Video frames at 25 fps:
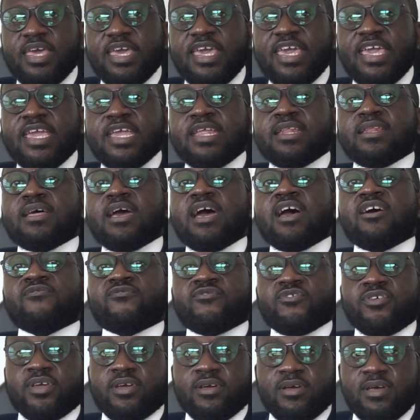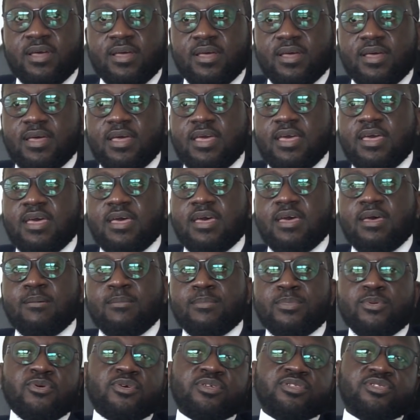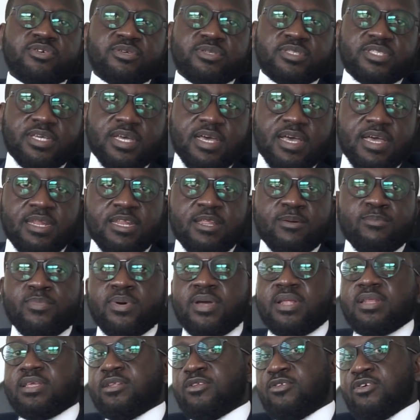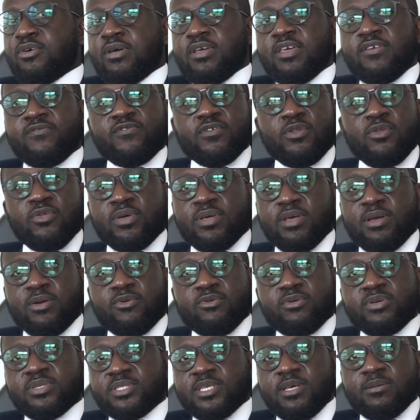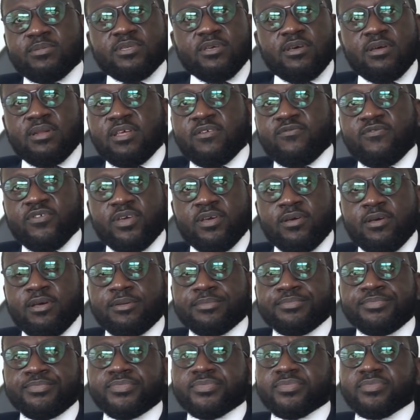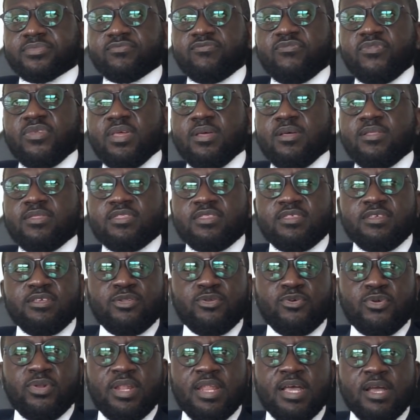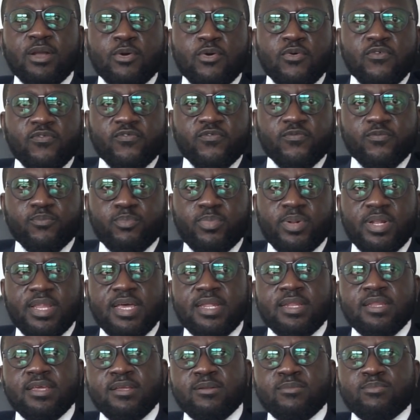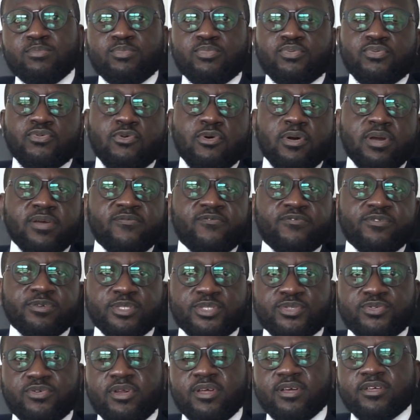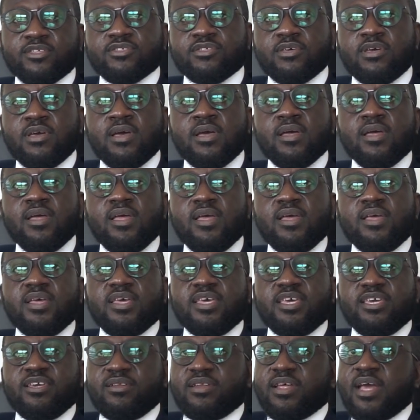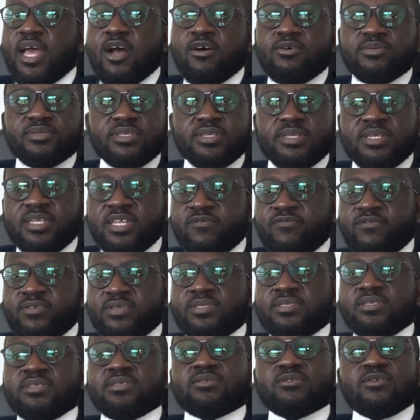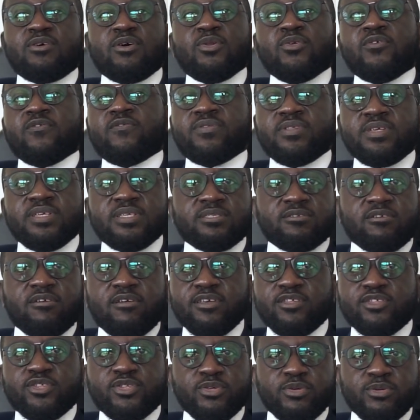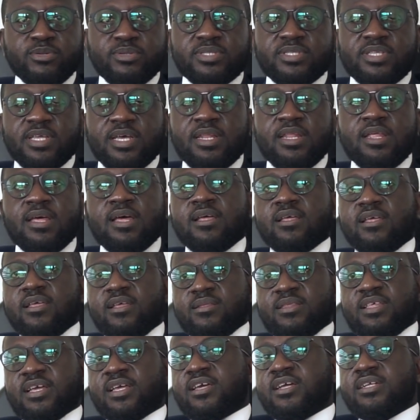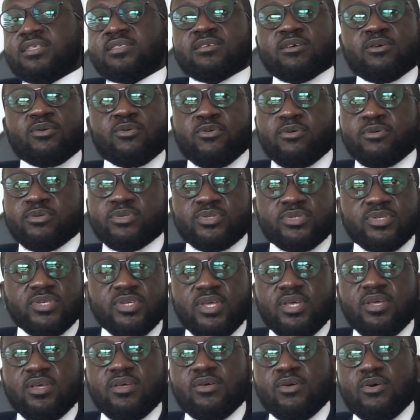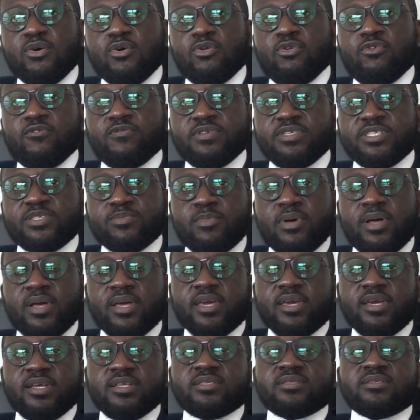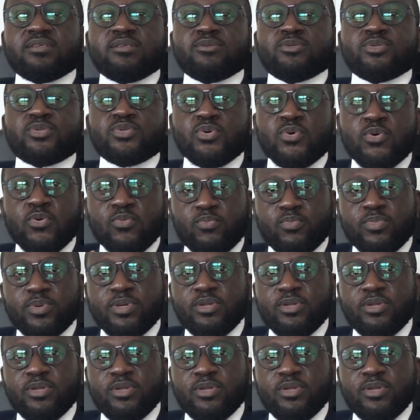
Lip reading: in Africa, not just Ghana, but if you look across sub-Saharan Africa, lack of planning, poor infrastructure, housing deficit, all of these are issues that cuts across all of these markets. And so,